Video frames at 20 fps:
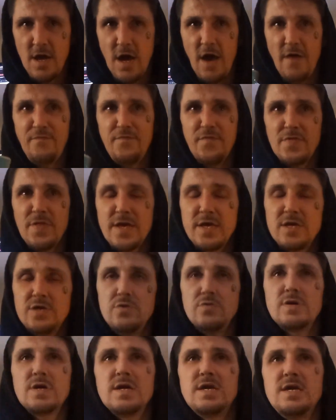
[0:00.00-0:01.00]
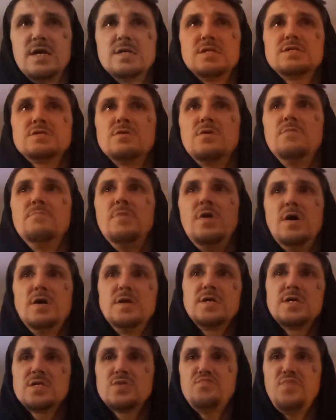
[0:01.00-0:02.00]
I feel like you could get some
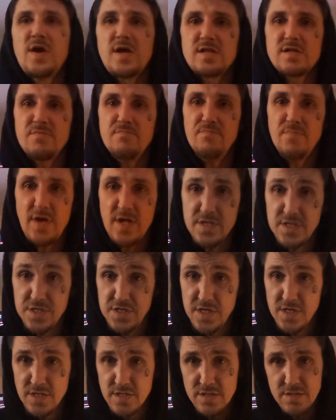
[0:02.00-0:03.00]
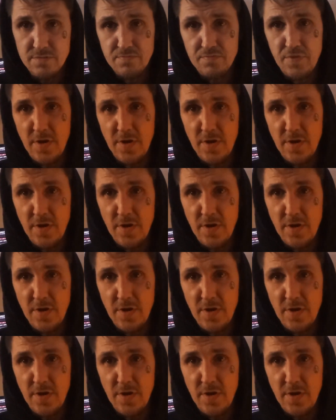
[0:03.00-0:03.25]
unexpected messages,